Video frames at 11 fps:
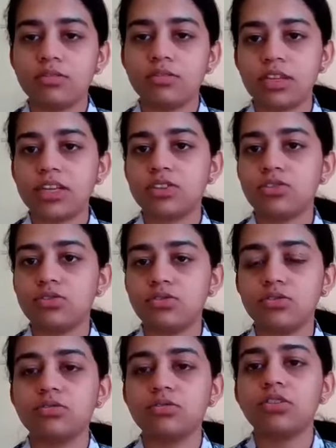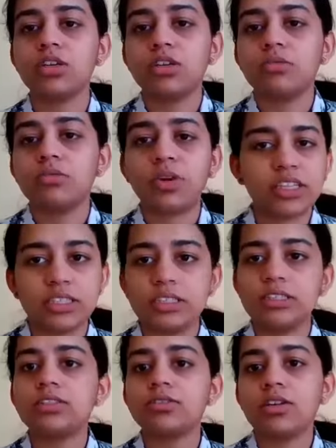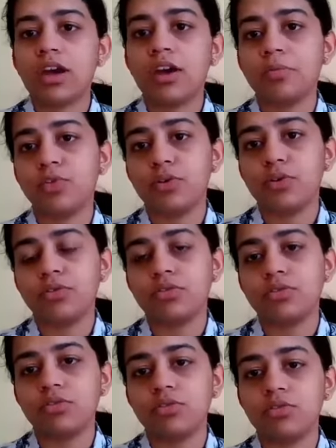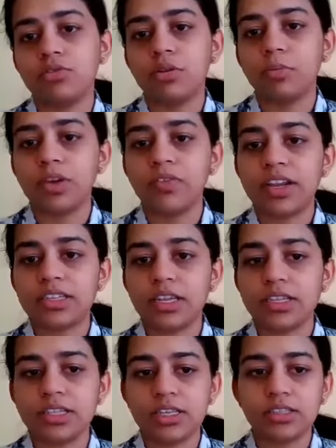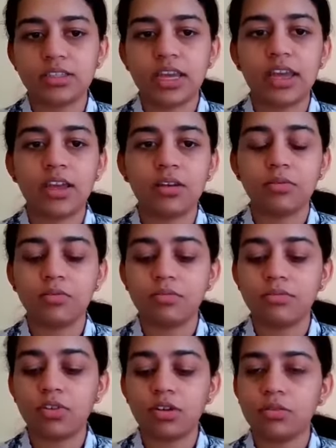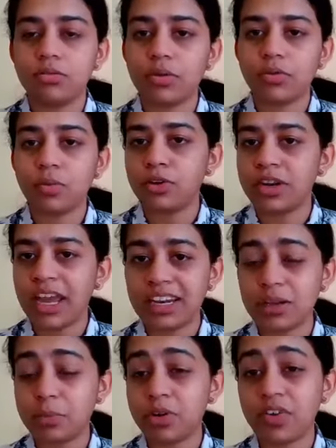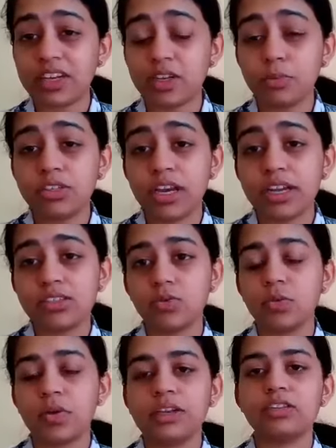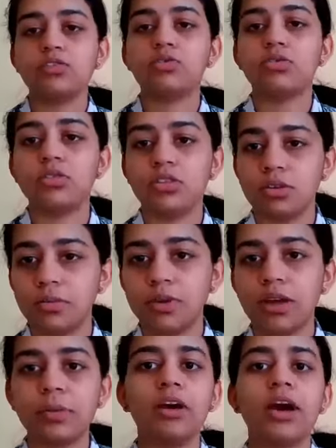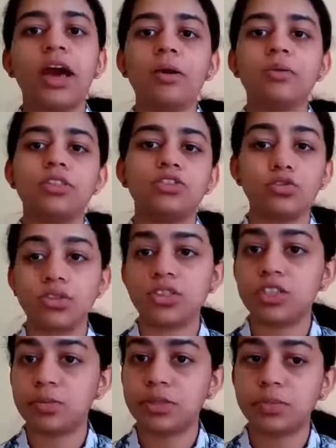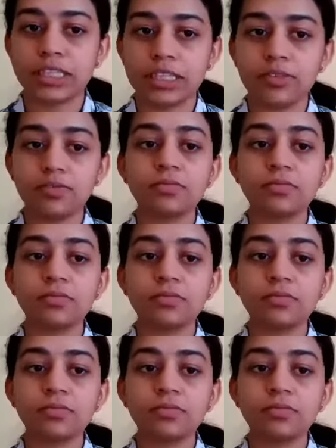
national president goes to some events such as there was one on ending preventable death. So we went and talked to them about the students' perspective.